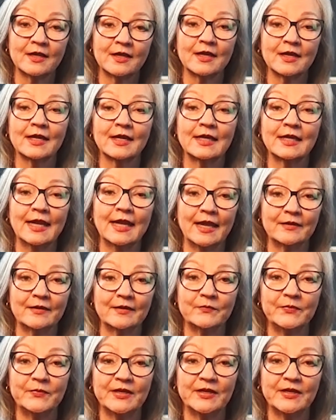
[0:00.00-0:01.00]
can
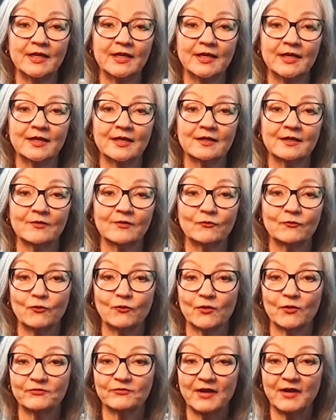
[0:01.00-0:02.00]
be for
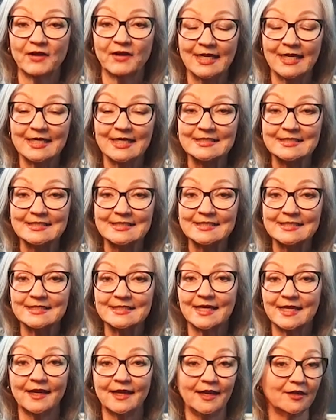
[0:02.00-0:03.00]
finances
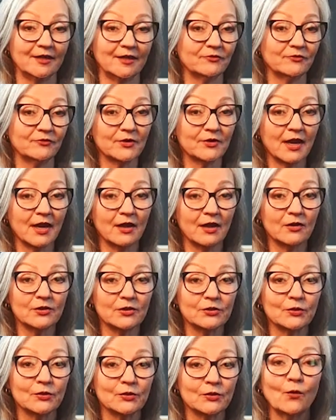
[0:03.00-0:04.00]
and for health,
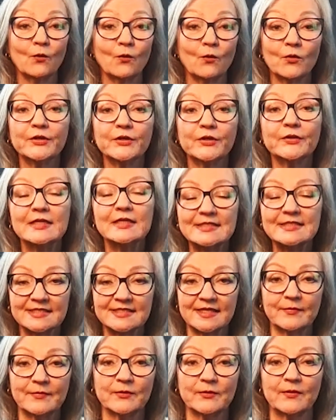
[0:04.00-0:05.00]
or you can
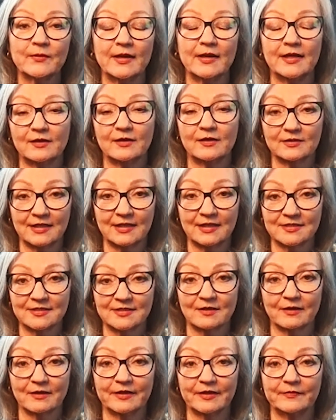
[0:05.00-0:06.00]
separate out that
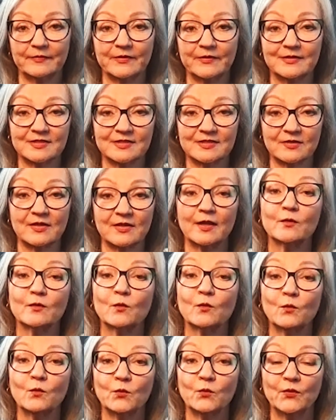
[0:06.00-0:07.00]
document so that
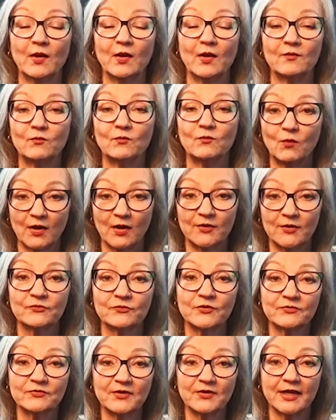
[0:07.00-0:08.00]
you have one for
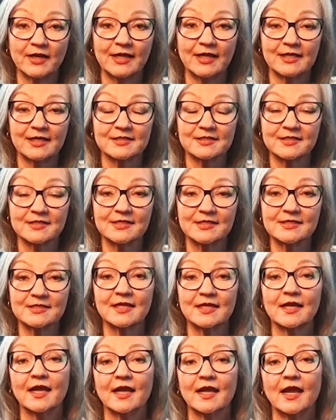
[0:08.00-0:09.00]
finances
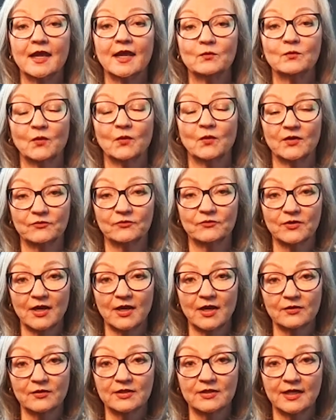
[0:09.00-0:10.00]
and one for
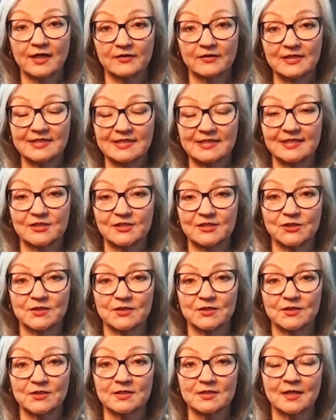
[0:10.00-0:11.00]
healthcare decisions.
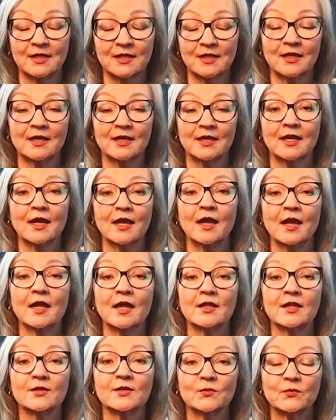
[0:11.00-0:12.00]
The
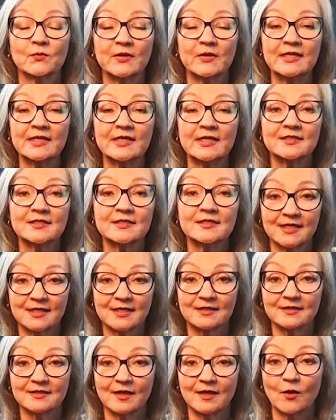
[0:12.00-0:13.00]
reason that
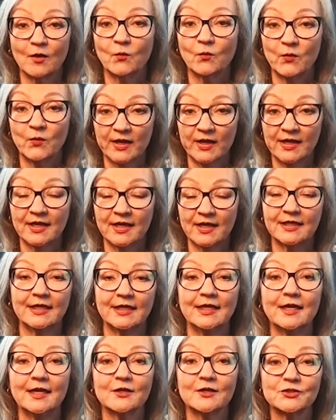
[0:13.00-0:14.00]
we at
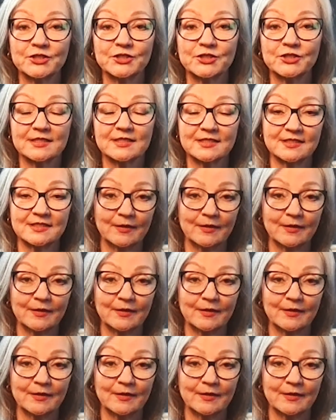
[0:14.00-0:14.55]
ELG Estate